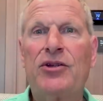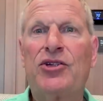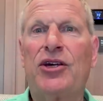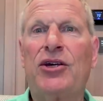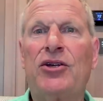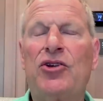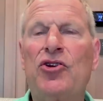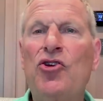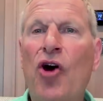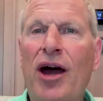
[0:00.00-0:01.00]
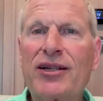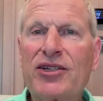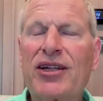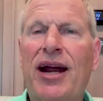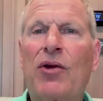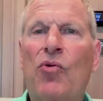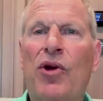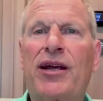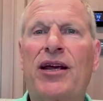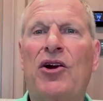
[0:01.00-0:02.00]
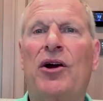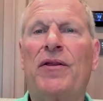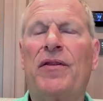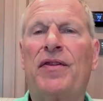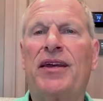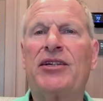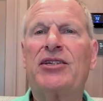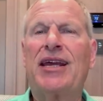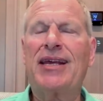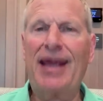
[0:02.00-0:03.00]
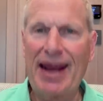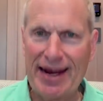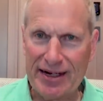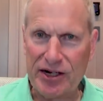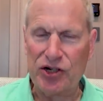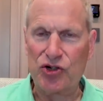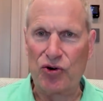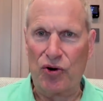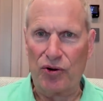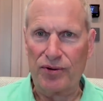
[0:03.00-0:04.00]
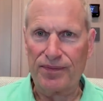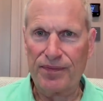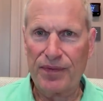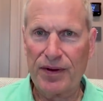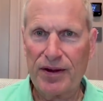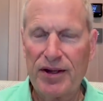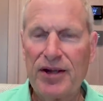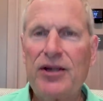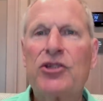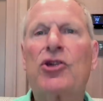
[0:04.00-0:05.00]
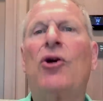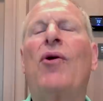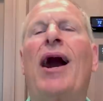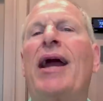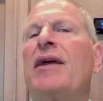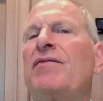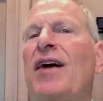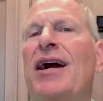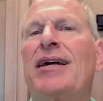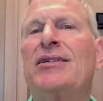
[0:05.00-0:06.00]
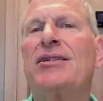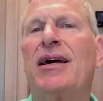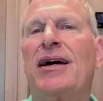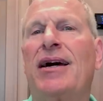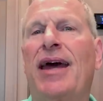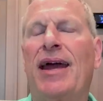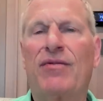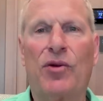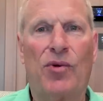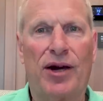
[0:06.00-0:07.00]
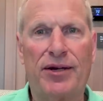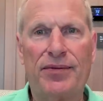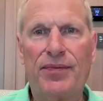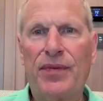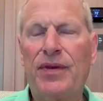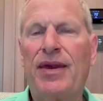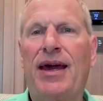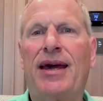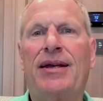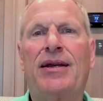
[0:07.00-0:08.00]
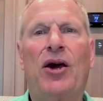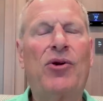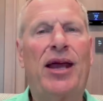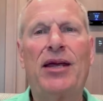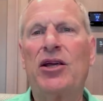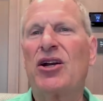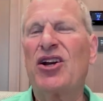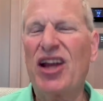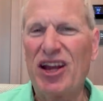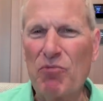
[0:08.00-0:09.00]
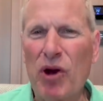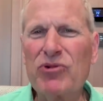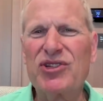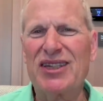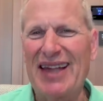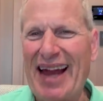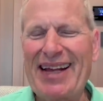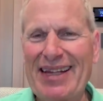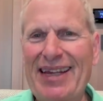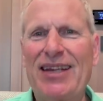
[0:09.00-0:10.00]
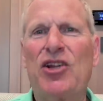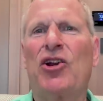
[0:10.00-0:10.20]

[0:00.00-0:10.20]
to not start working on the things they can control. So I advise uh, everyone that okay, you're most likely you're